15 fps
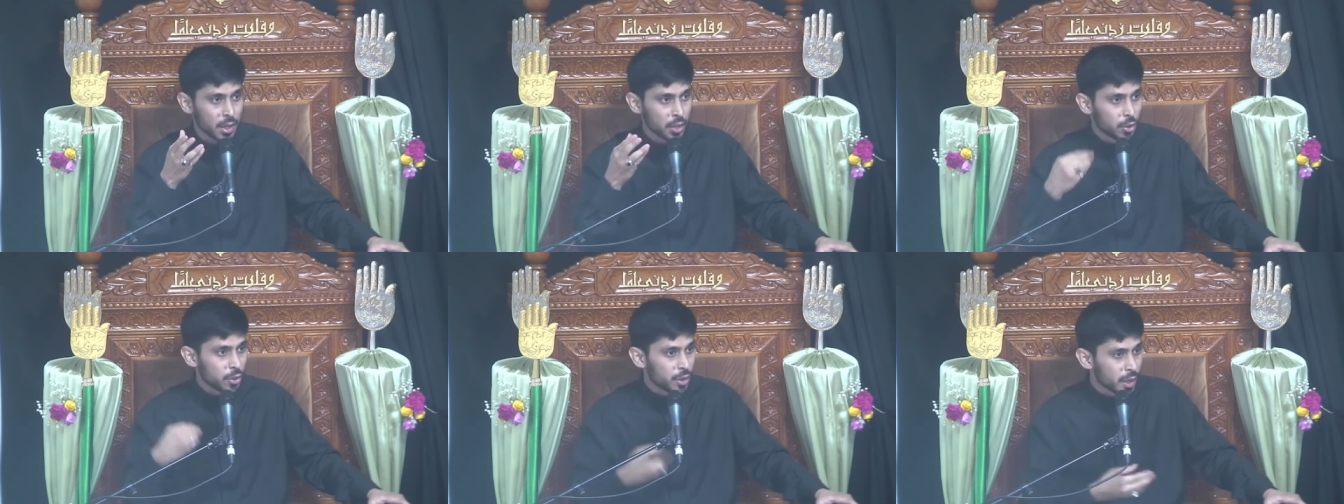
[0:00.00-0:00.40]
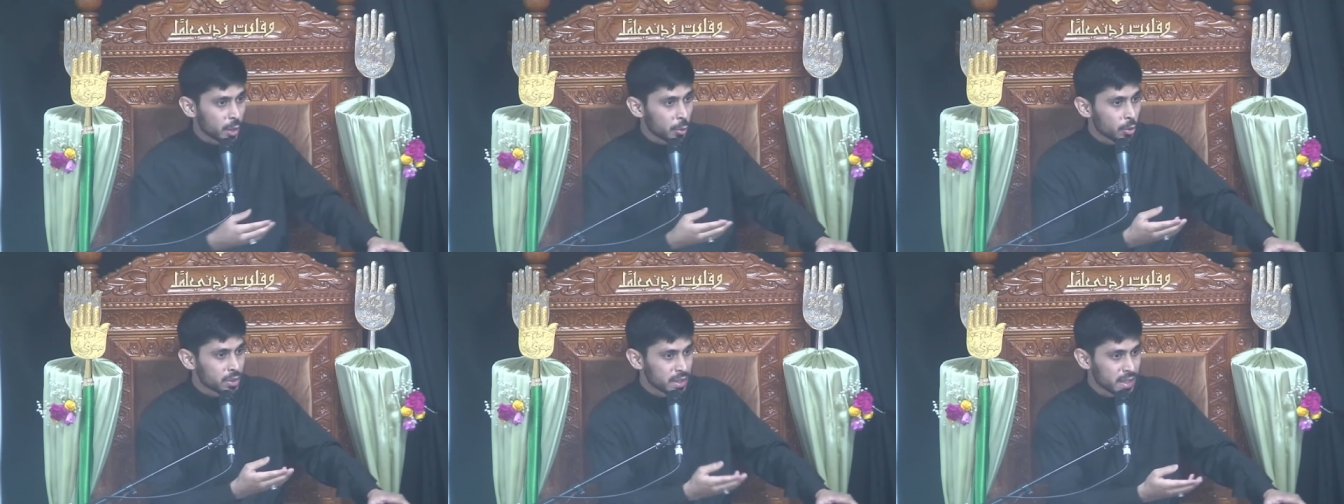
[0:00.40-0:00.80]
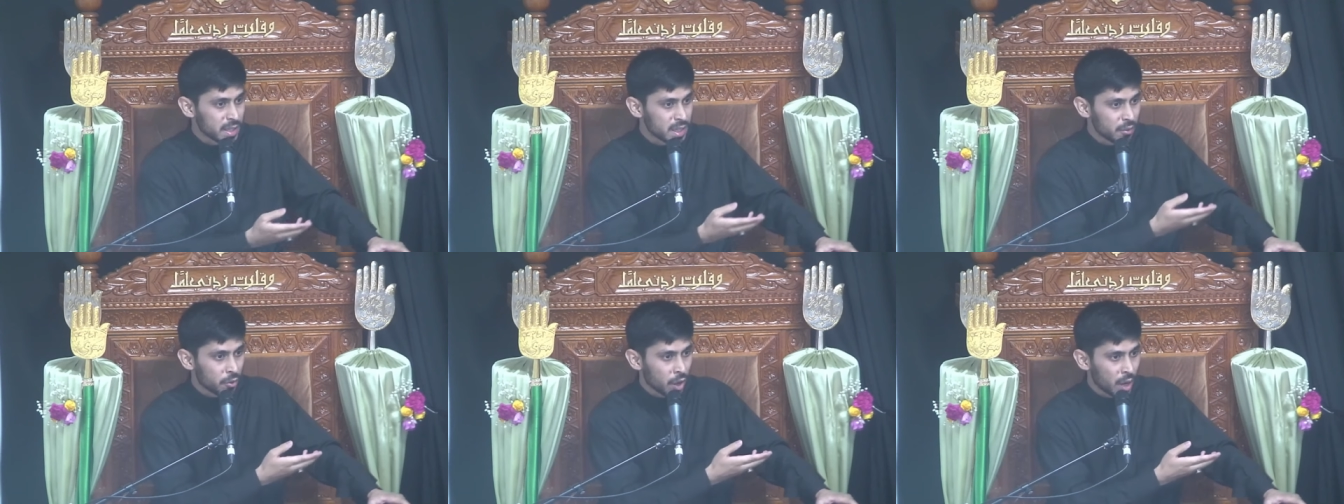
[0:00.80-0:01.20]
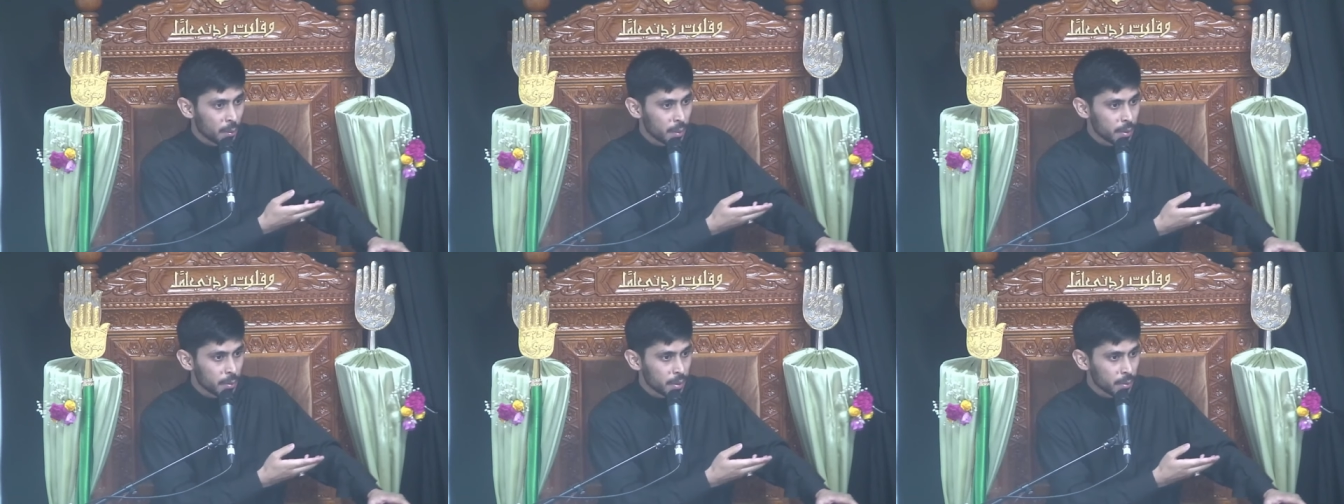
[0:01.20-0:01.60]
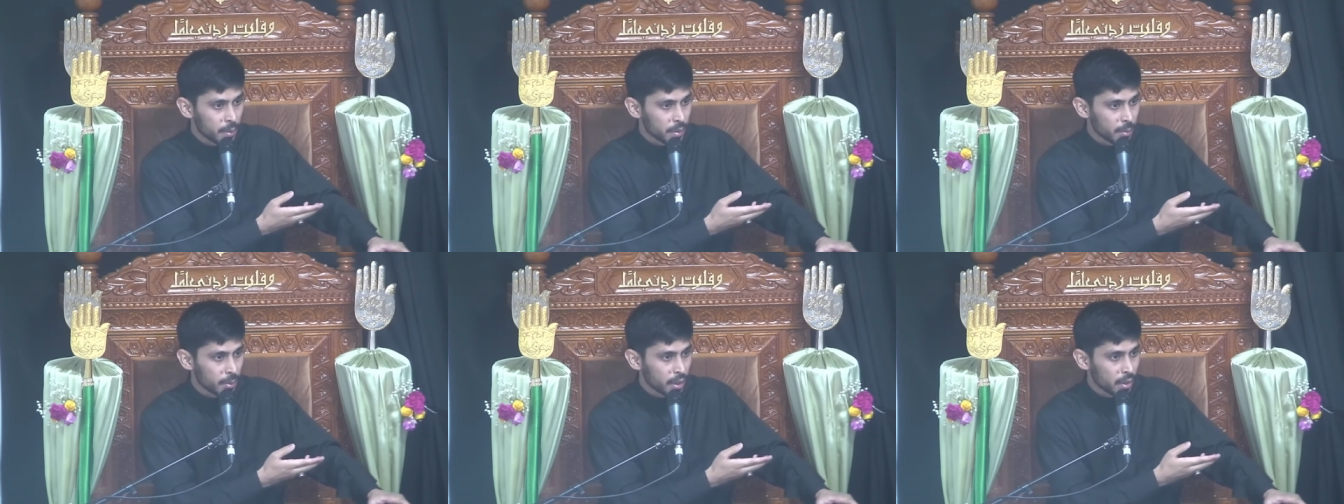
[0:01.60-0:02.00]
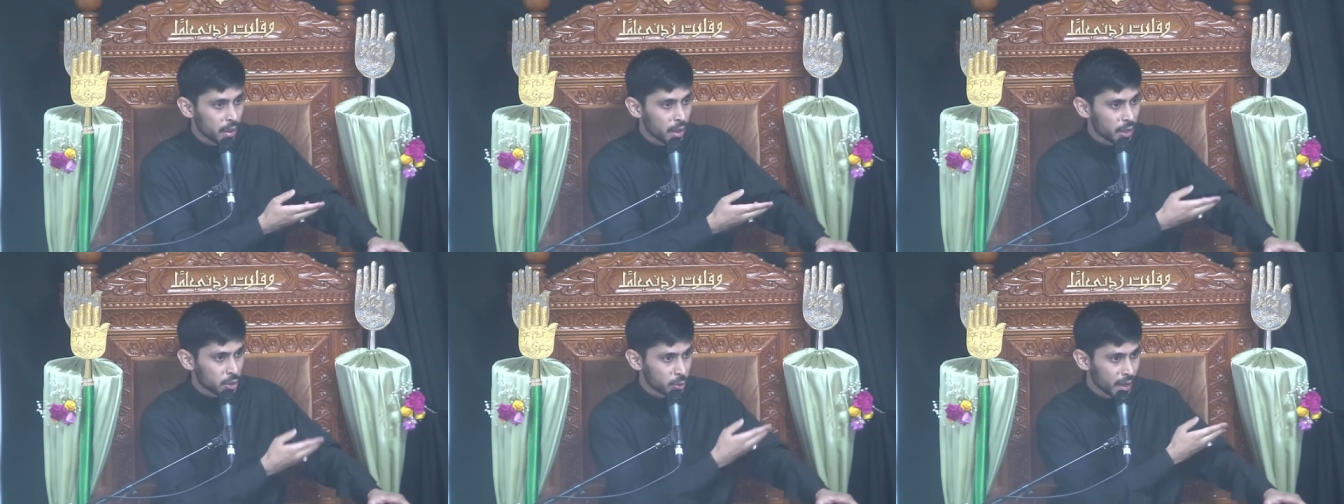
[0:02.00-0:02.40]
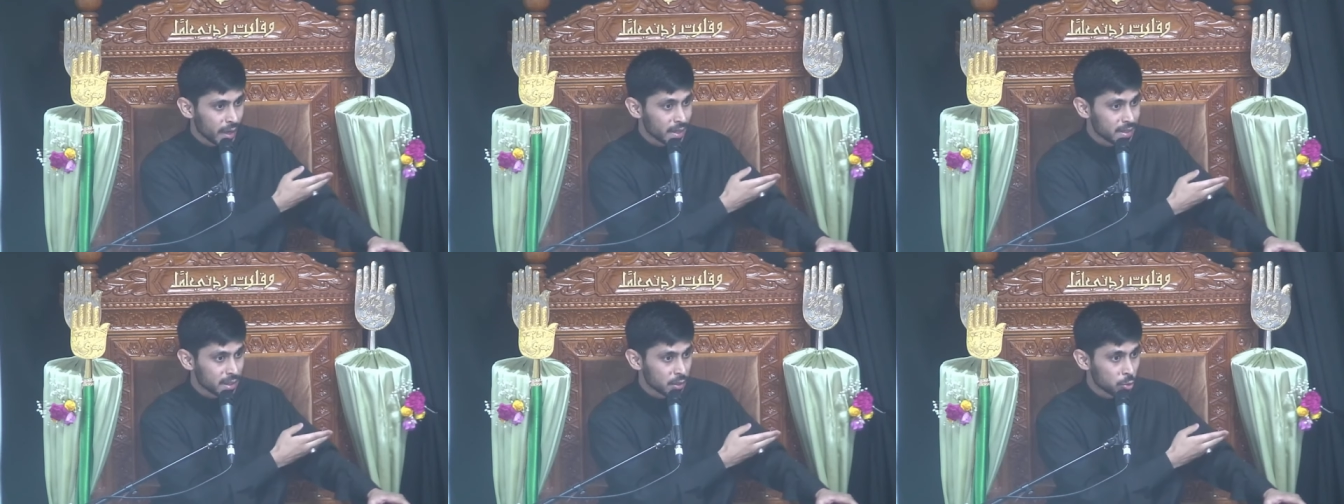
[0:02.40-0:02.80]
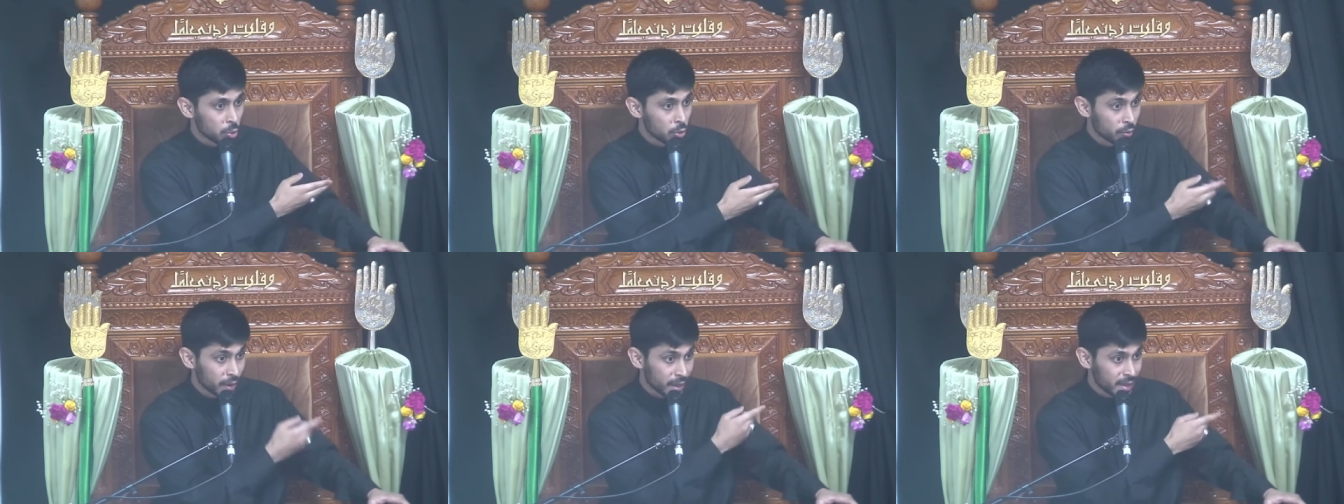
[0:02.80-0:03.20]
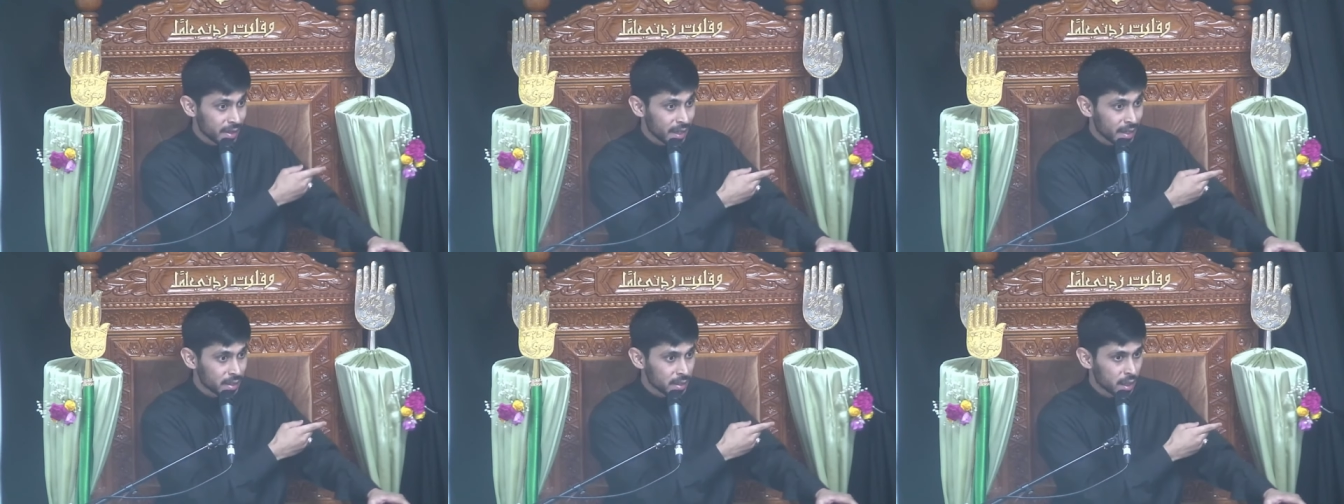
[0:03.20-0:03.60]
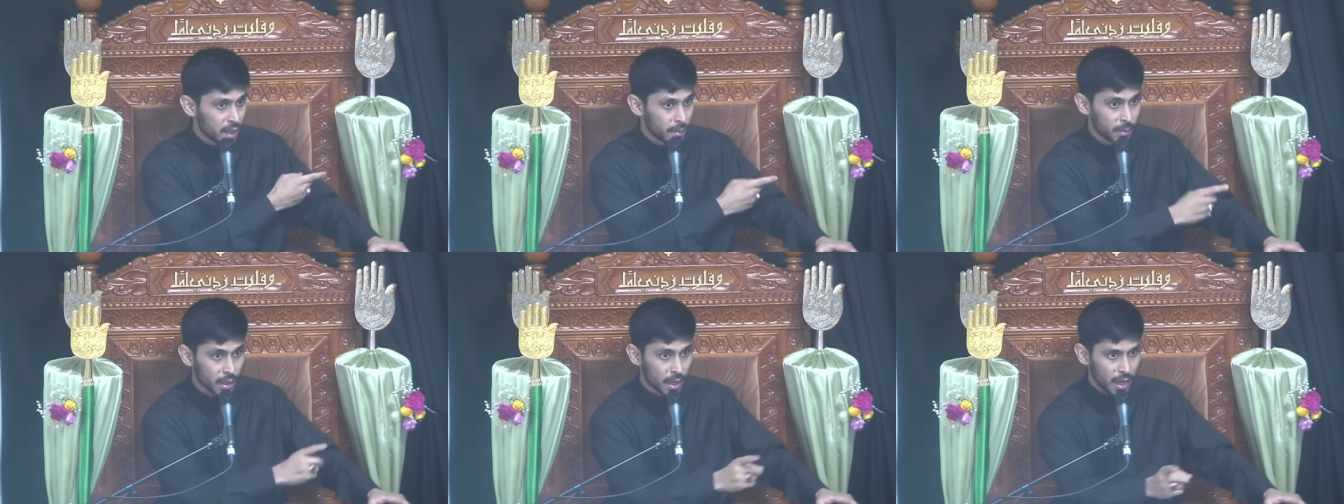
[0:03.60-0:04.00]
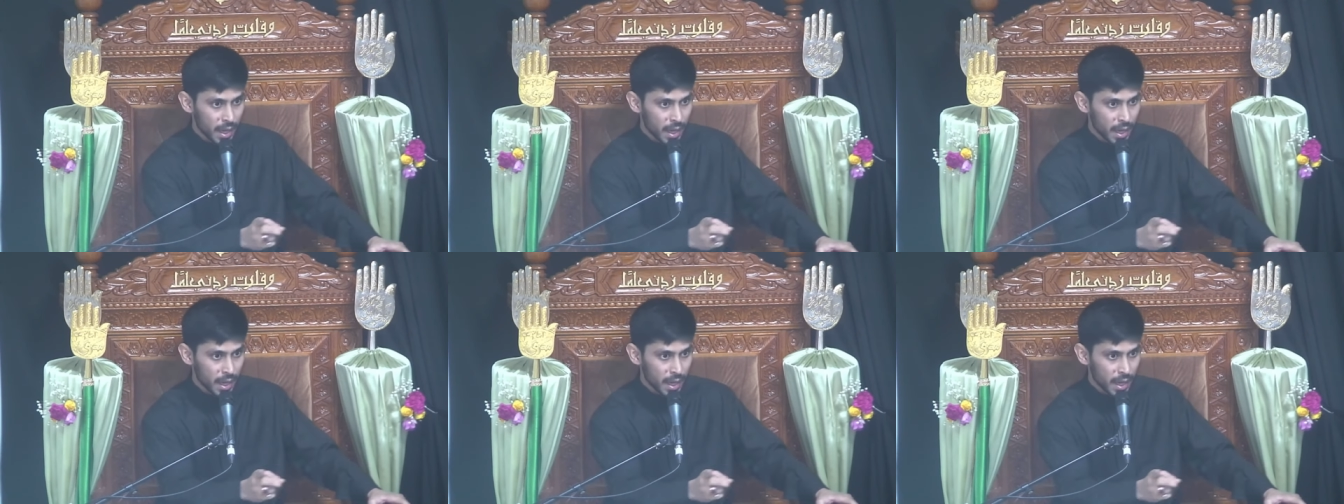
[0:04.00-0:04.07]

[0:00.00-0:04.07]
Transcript: Do you think it was easy for Habib ibn Mazahir to exit Kufa in that time